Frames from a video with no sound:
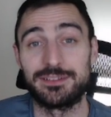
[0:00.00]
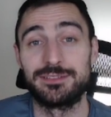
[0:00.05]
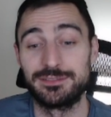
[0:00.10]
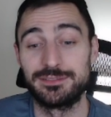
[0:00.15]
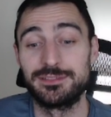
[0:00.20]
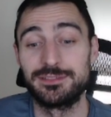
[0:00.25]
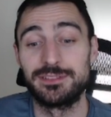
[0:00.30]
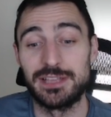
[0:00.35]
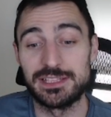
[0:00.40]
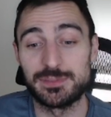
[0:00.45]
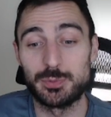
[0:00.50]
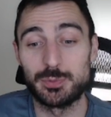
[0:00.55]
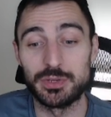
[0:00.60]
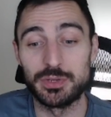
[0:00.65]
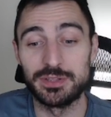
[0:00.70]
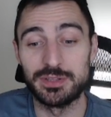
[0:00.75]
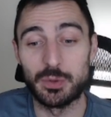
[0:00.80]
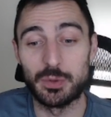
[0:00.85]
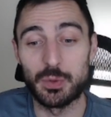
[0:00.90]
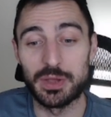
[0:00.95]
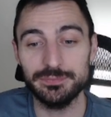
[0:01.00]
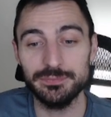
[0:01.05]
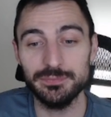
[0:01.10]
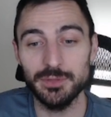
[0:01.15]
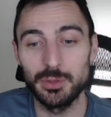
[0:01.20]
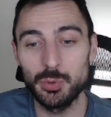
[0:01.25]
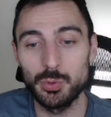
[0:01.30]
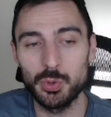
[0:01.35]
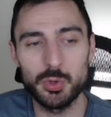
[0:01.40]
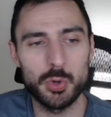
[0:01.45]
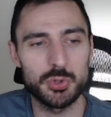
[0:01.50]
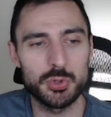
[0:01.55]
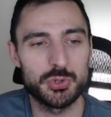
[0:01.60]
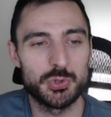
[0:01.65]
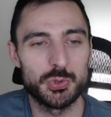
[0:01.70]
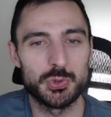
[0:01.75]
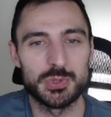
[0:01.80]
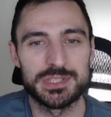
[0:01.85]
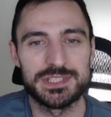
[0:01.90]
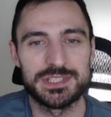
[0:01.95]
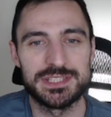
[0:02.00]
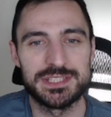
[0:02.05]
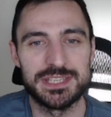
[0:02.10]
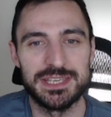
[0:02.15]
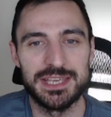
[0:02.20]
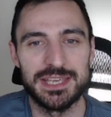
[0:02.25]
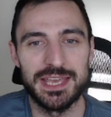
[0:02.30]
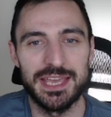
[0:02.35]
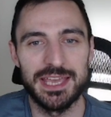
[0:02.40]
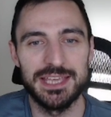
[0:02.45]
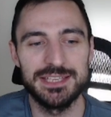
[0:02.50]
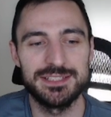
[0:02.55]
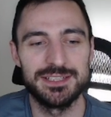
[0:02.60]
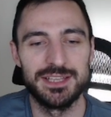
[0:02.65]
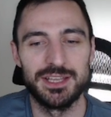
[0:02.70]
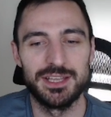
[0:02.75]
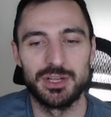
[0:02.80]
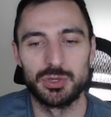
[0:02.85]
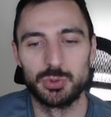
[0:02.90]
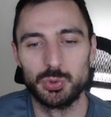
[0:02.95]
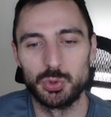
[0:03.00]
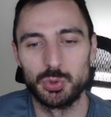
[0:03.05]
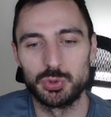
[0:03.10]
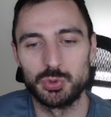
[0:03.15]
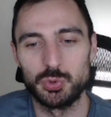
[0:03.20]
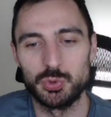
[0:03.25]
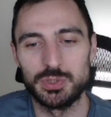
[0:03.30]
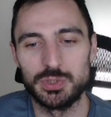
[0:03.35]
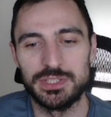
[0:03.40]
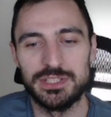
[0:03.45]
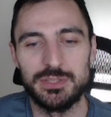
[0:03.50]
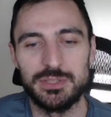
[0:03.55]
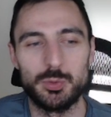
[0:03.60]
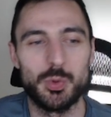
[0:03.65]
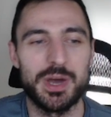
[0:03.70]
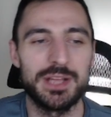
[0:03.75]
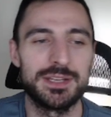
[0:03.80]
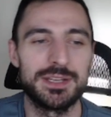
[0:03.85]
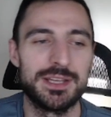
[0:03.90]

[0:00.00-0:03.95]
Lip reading: Let's put it that way. Rook goes to C8, rook to E1.